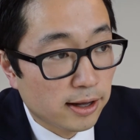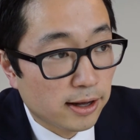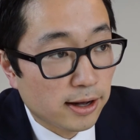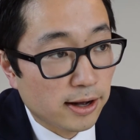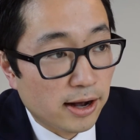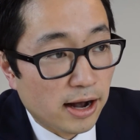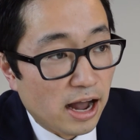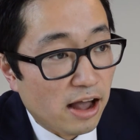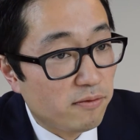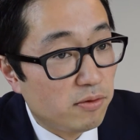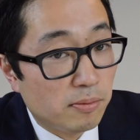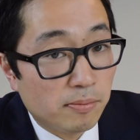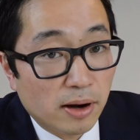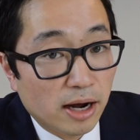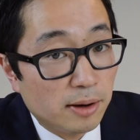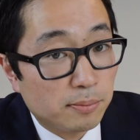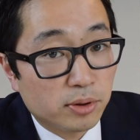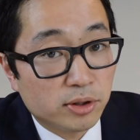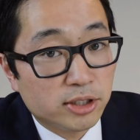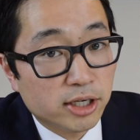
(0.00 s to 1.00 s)
Uh, I've been
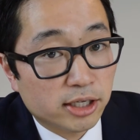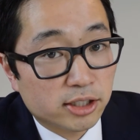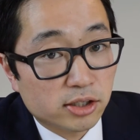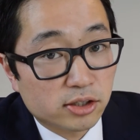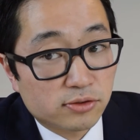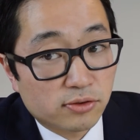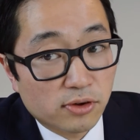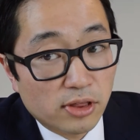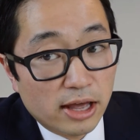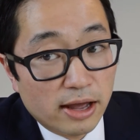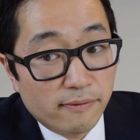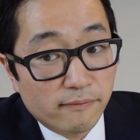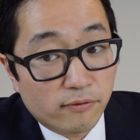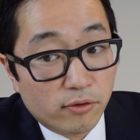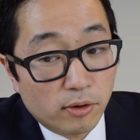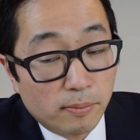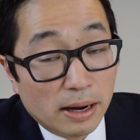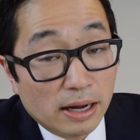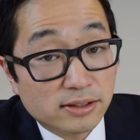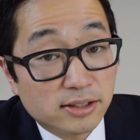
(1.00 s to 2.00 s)
buying projectors for them
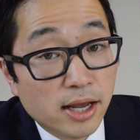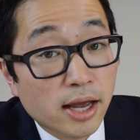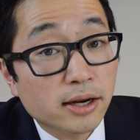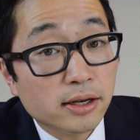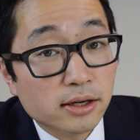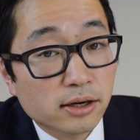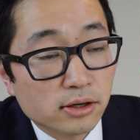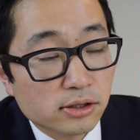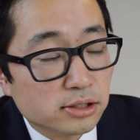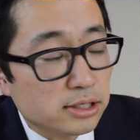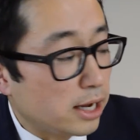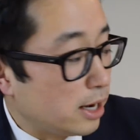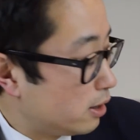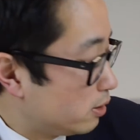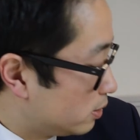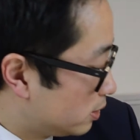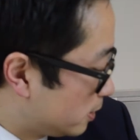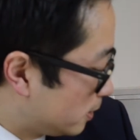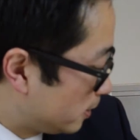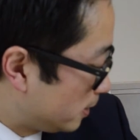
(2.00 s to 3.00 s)
for about 10 years now.
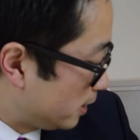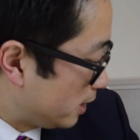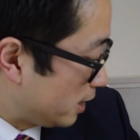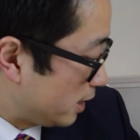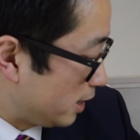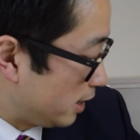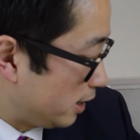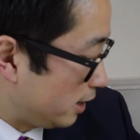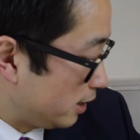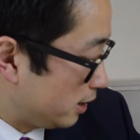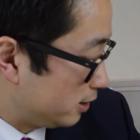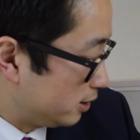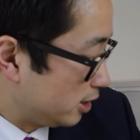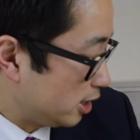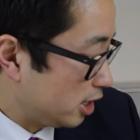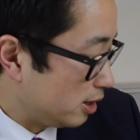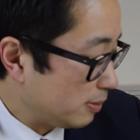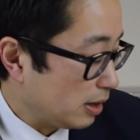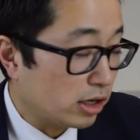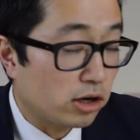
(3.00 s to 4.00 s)
And
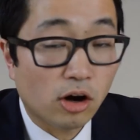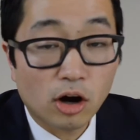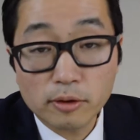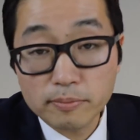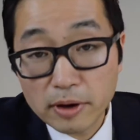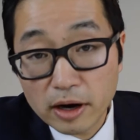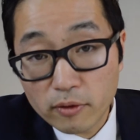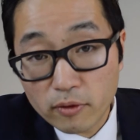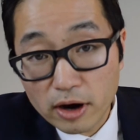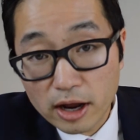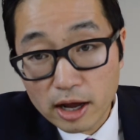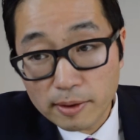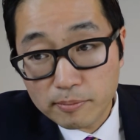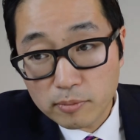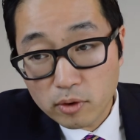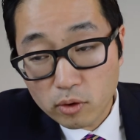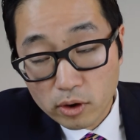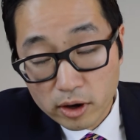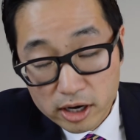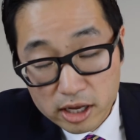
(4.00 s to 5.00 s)
um, I called my rep
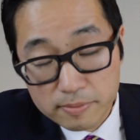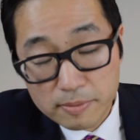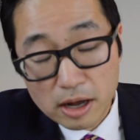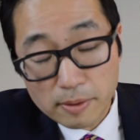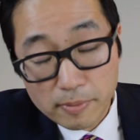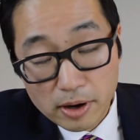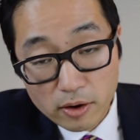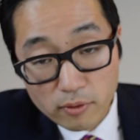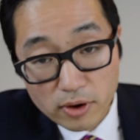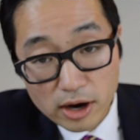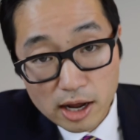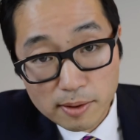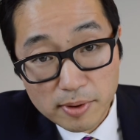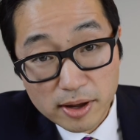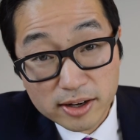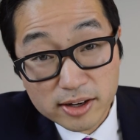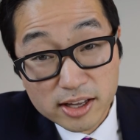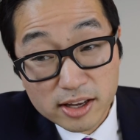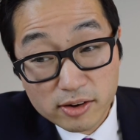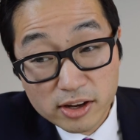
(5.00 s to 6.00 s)
or emailed my rep,
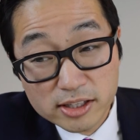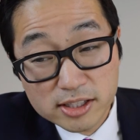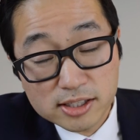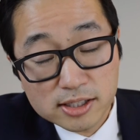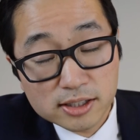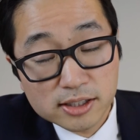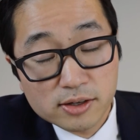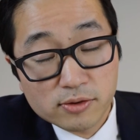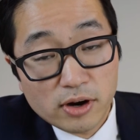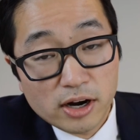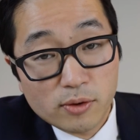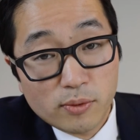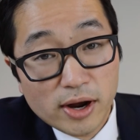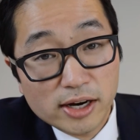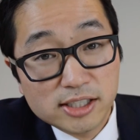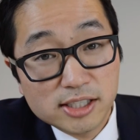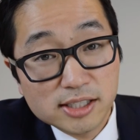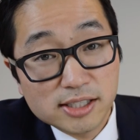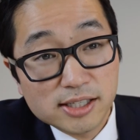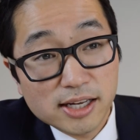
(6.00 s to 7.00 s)
and instantly, right
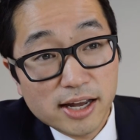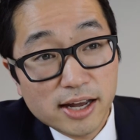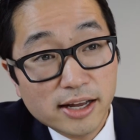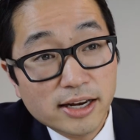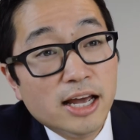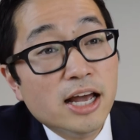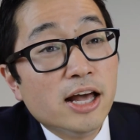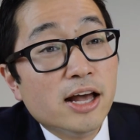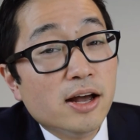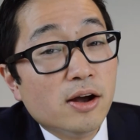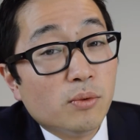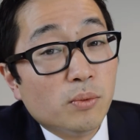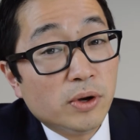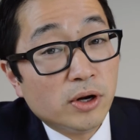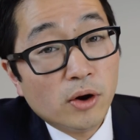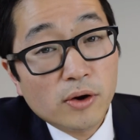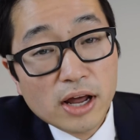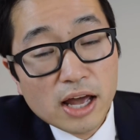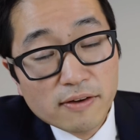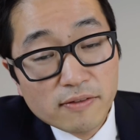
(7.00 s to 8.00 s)
away, she said,
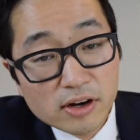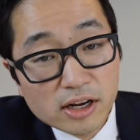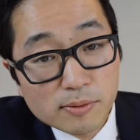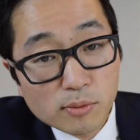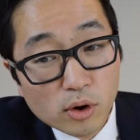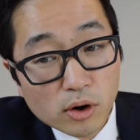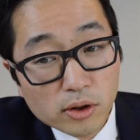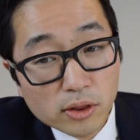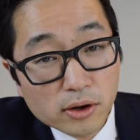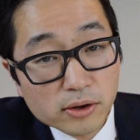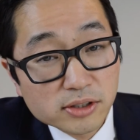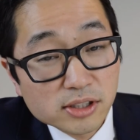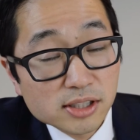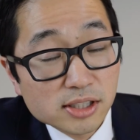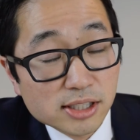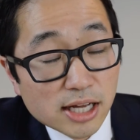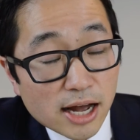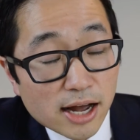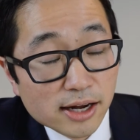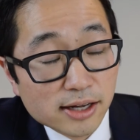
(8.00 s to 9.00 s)
We don't have any more of those in
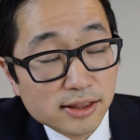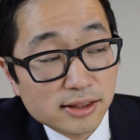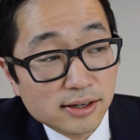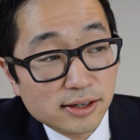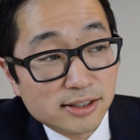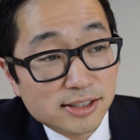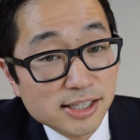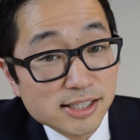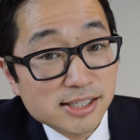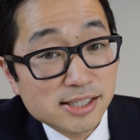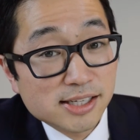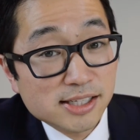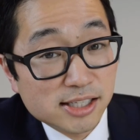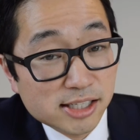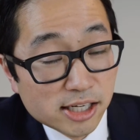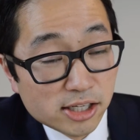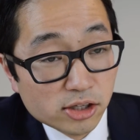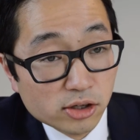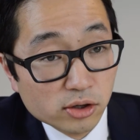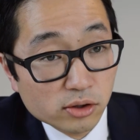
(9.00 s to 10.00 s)
stock. They're
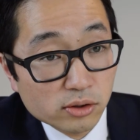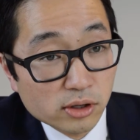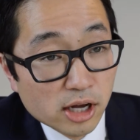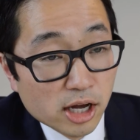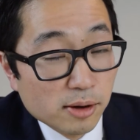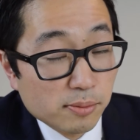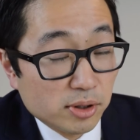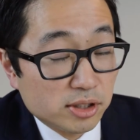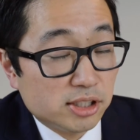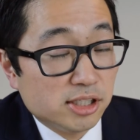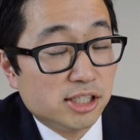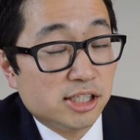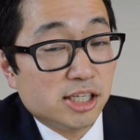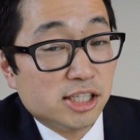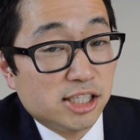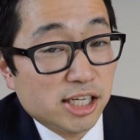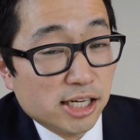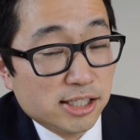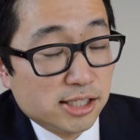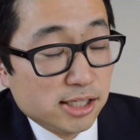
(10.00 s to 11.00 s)
discontinued, but she
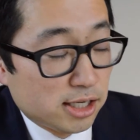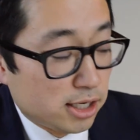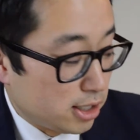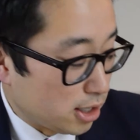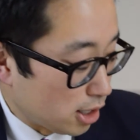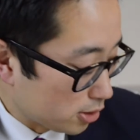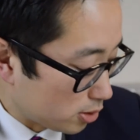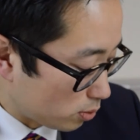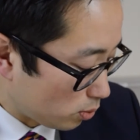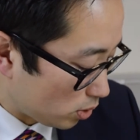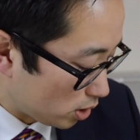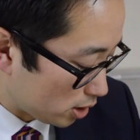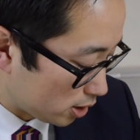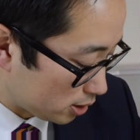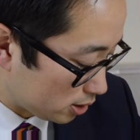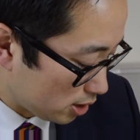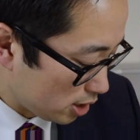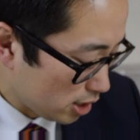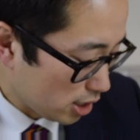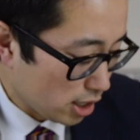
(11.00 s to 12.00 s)
suggested another
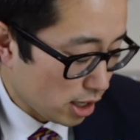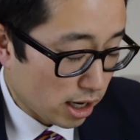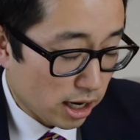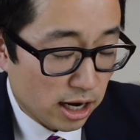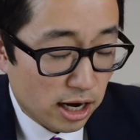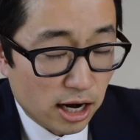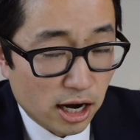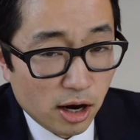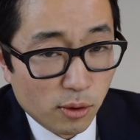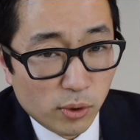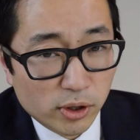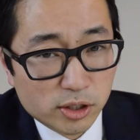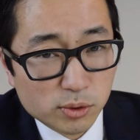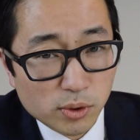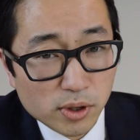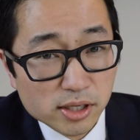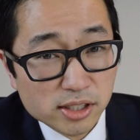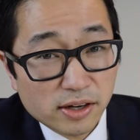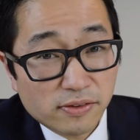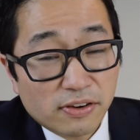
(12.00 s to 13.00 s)
one. Uh, which
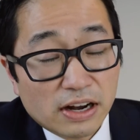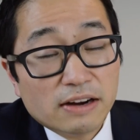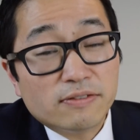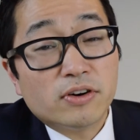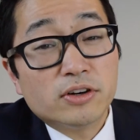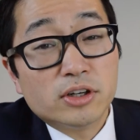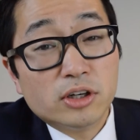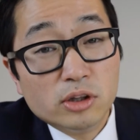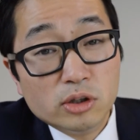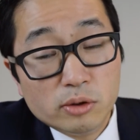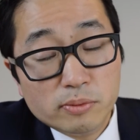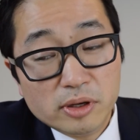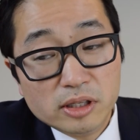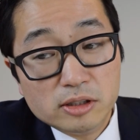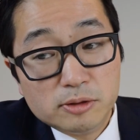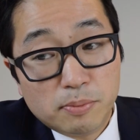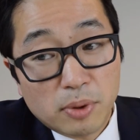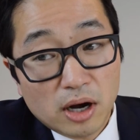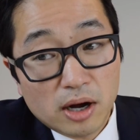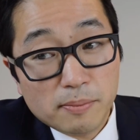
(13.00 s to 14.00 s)
was a 500
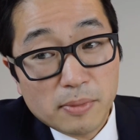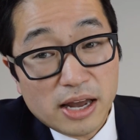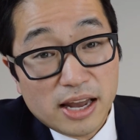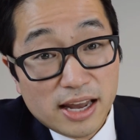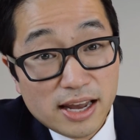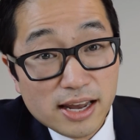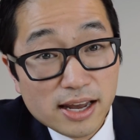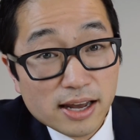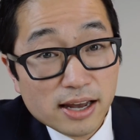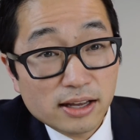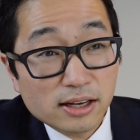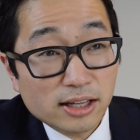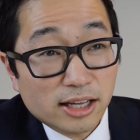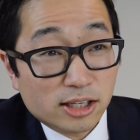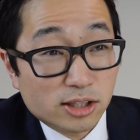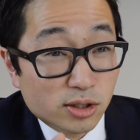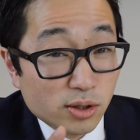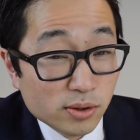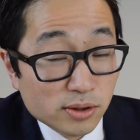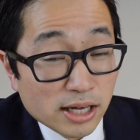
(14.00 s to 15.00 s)
lumens bump and
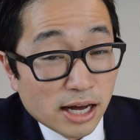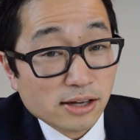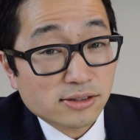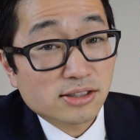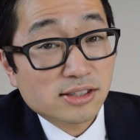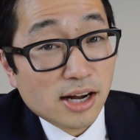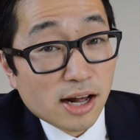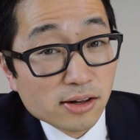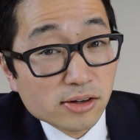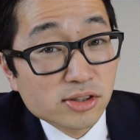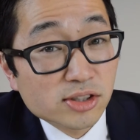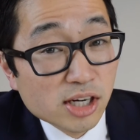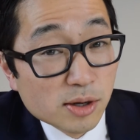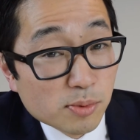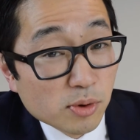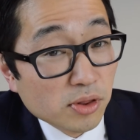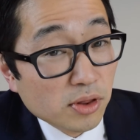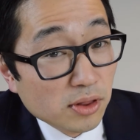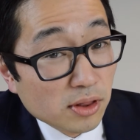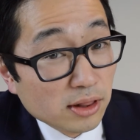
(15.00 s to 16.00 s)
like $2,000
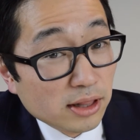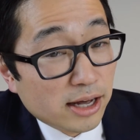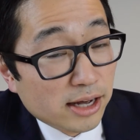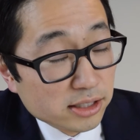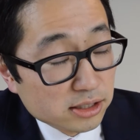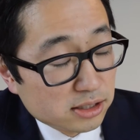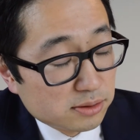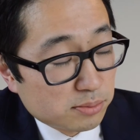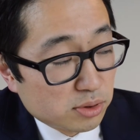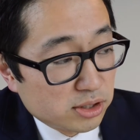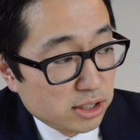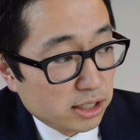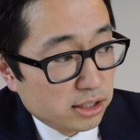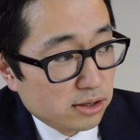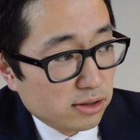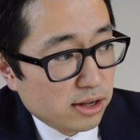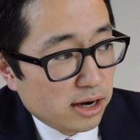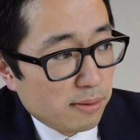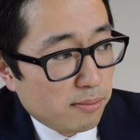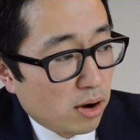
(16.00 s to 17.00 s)
cheaper than the last
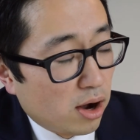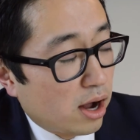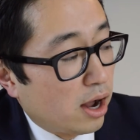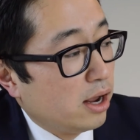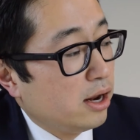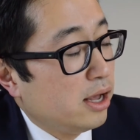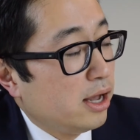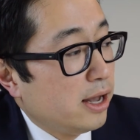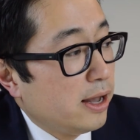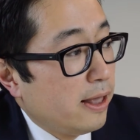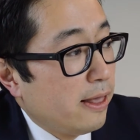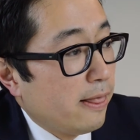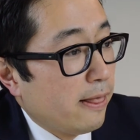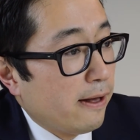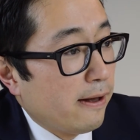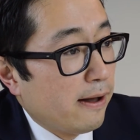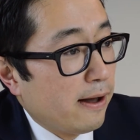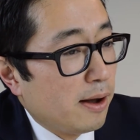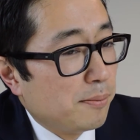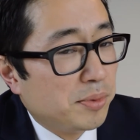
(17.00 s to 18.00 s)
projector that I bought.
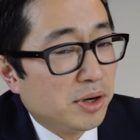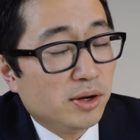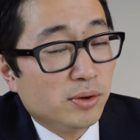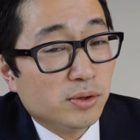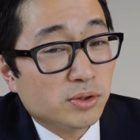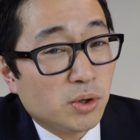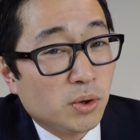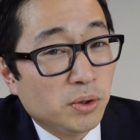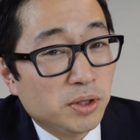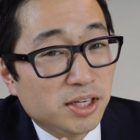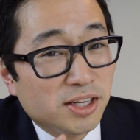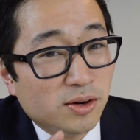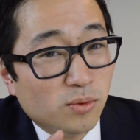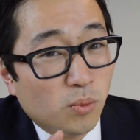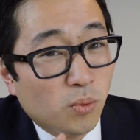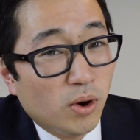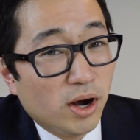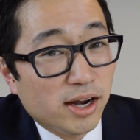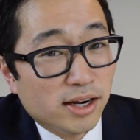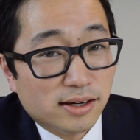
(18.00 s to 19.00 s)
Uh, but it was only
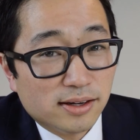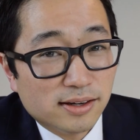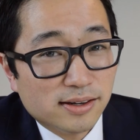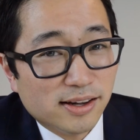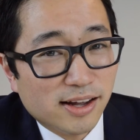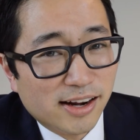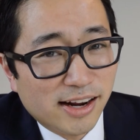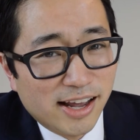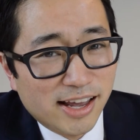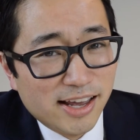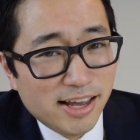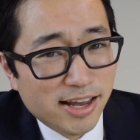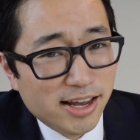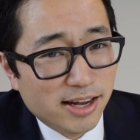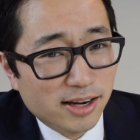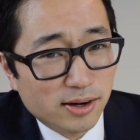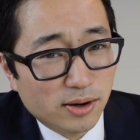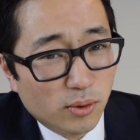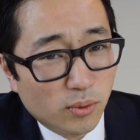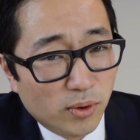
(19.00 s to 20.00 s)
in white
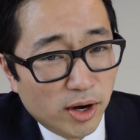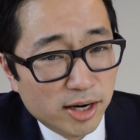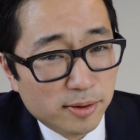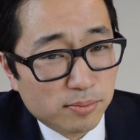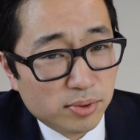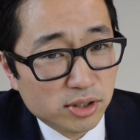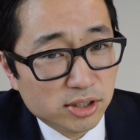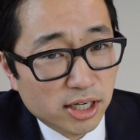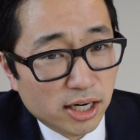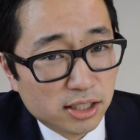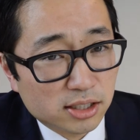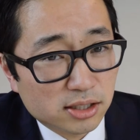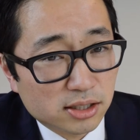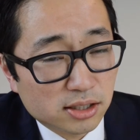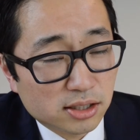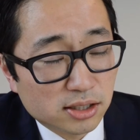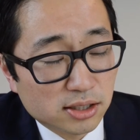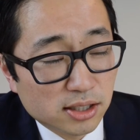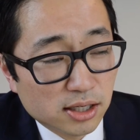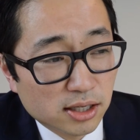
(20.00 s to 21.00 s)
hate white
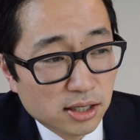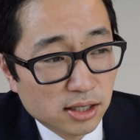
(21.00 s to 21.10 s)
projectors.